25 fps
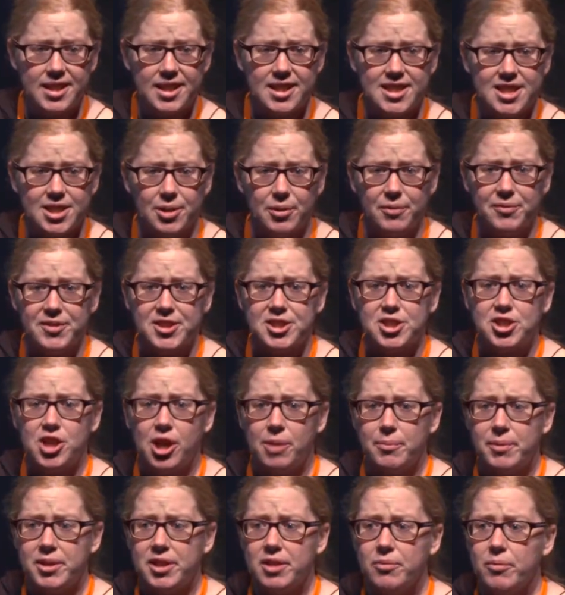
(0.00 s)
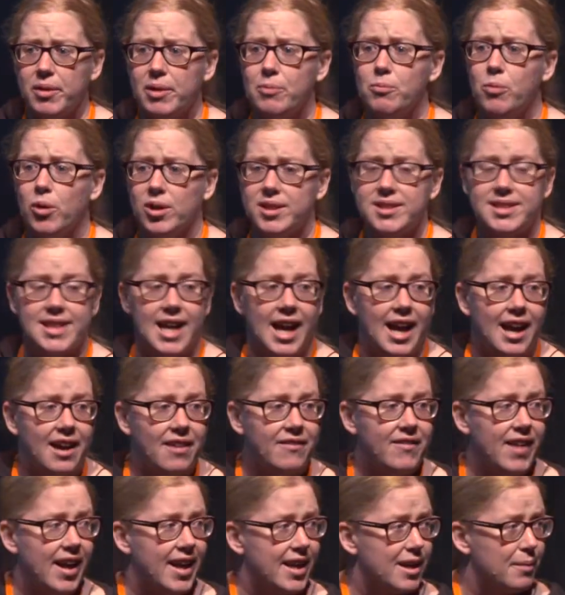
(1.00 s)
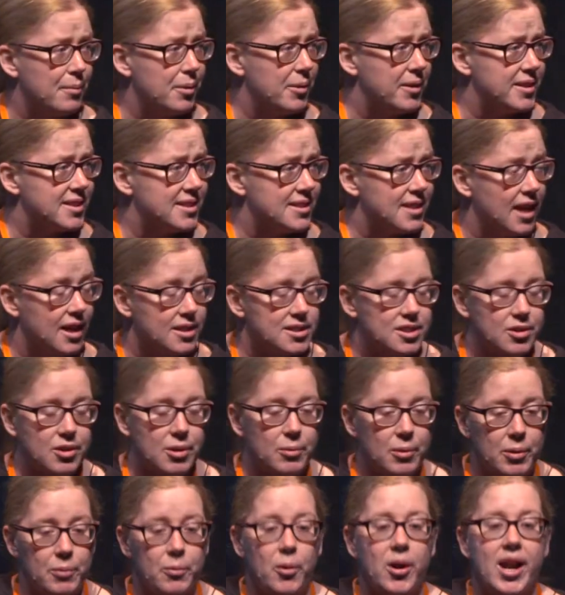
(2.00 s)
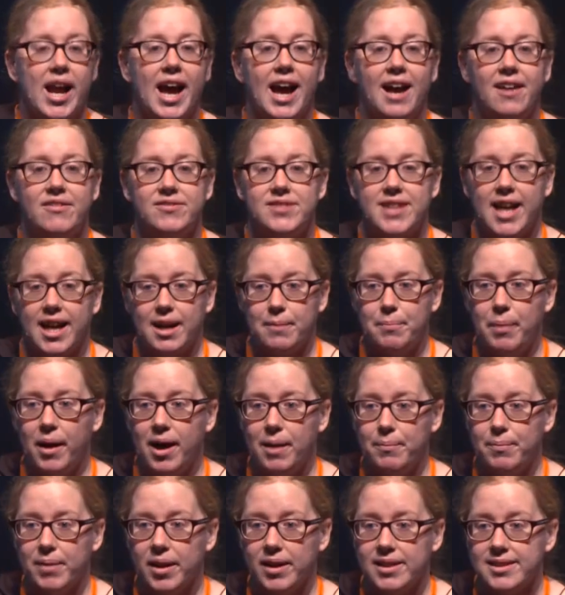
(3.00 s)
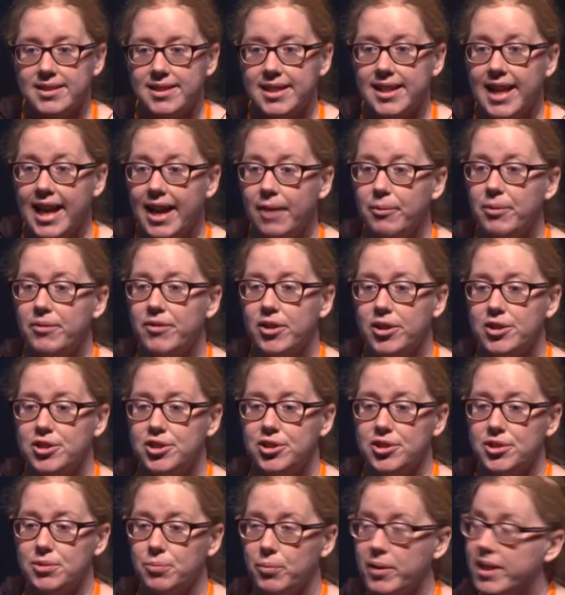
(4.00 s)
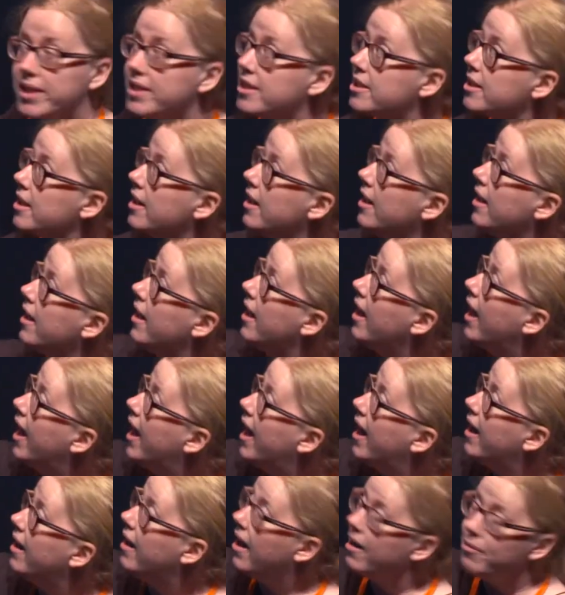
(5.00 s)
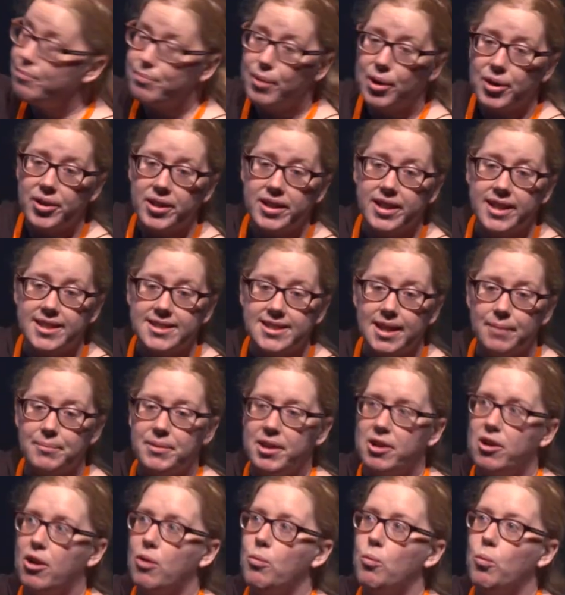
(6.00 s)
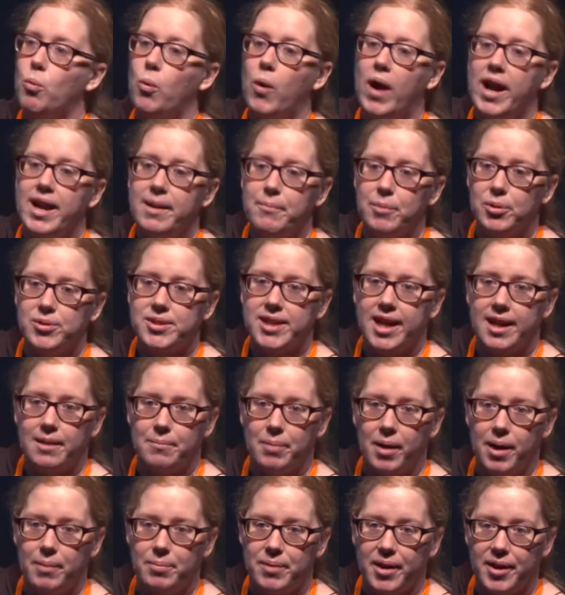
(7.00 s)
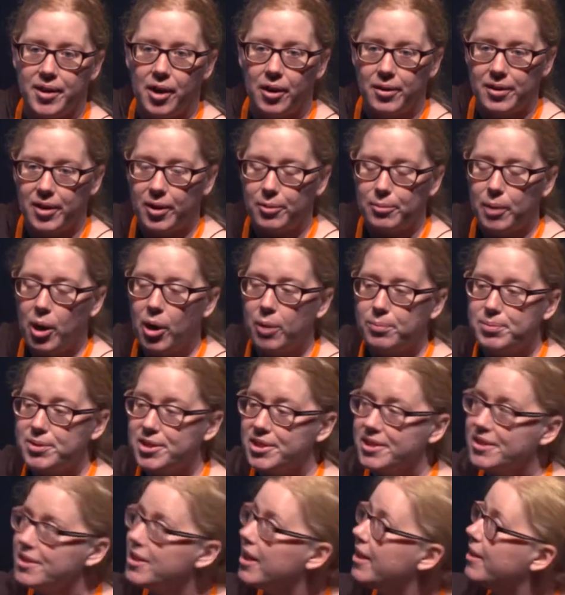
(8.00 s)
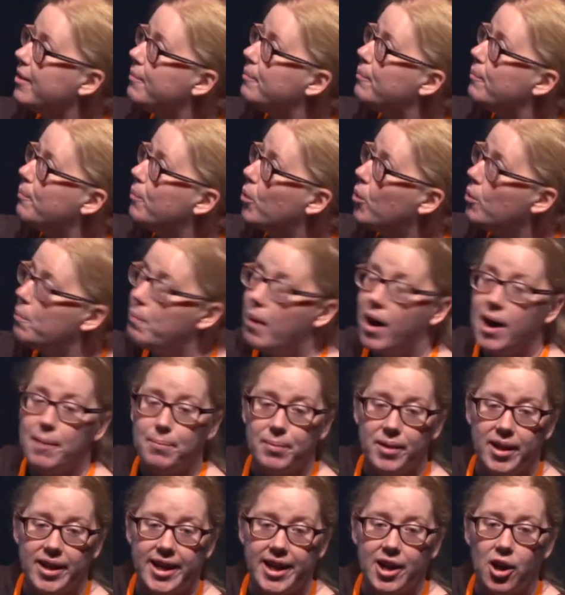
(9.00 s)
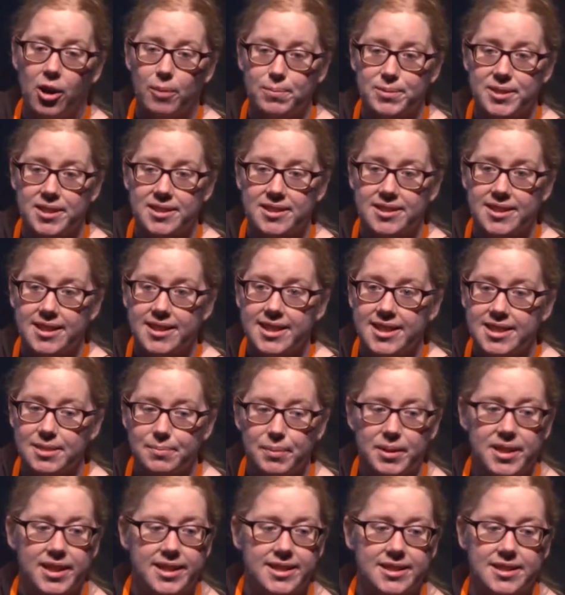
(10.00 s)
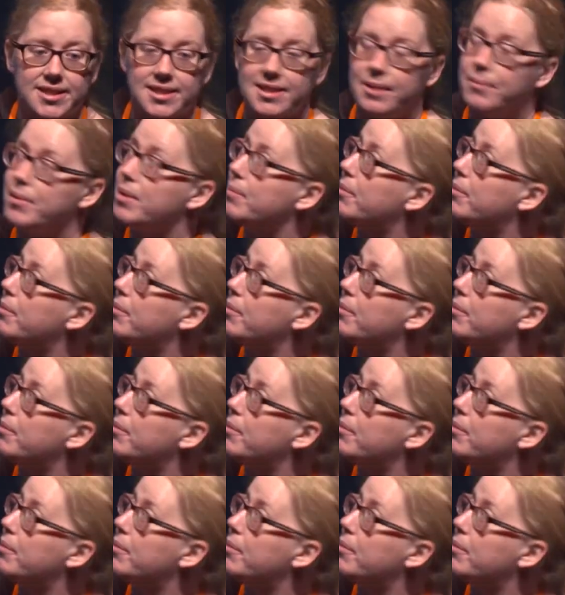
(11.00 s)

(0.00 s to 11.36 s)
so we've determined that we want to have we want to have data pipelines, and now we've got to choose which. I've broken these up. There are way more data pipeline more pipelining options than this, but these are some of the